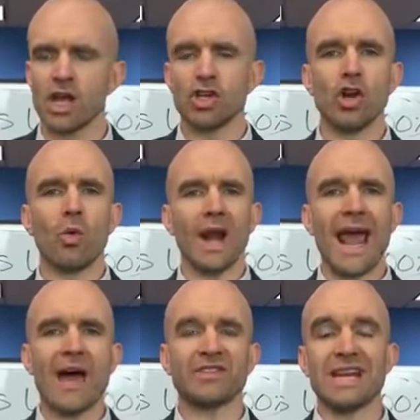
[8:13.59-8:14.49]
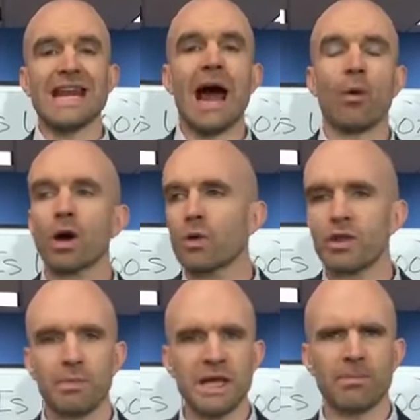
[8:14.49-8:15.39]
You don't want to have to network
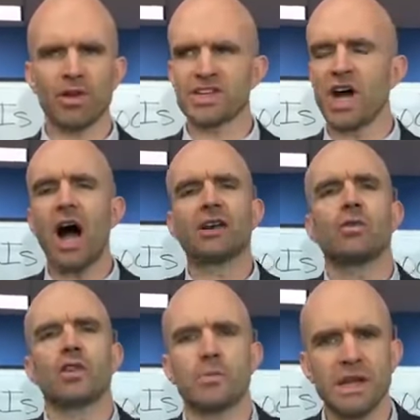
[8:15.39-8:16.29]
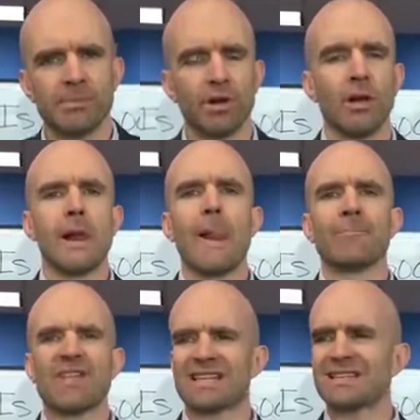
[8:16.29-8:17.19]
with people and talk to other people
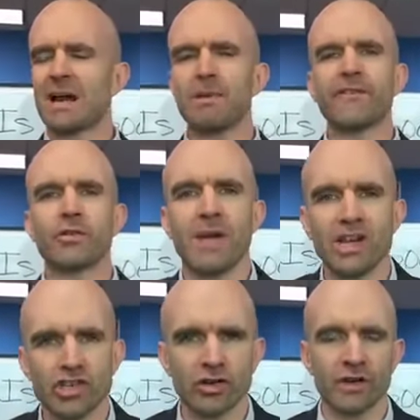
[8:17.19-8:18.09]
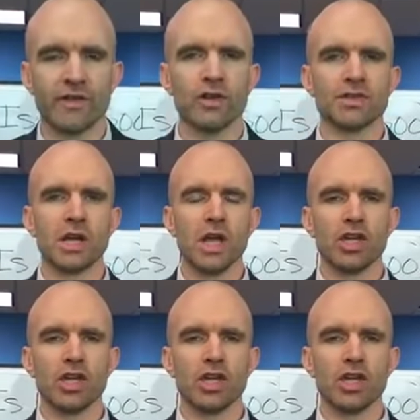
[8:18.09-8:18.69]
and set up informational interviews.